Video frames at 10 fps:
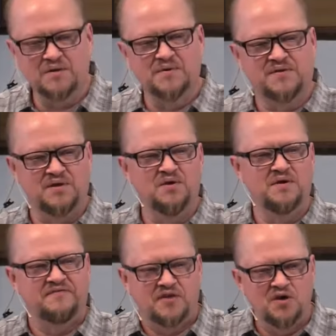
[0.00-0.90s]
with you
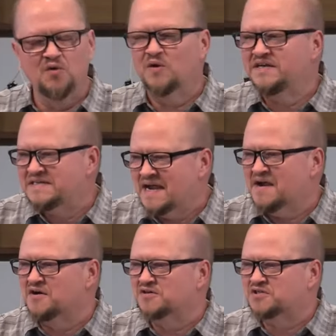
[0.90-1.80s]
if you would
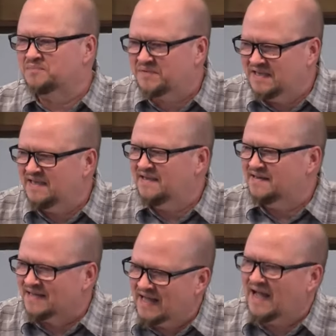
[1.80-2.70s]
dare to be
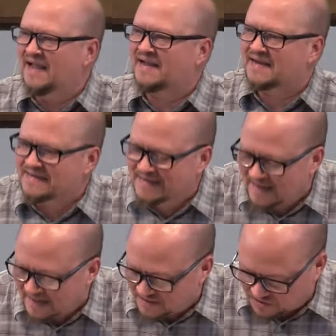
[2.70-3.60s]
like
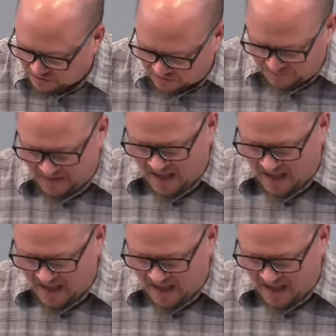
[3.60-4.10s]
Daniel,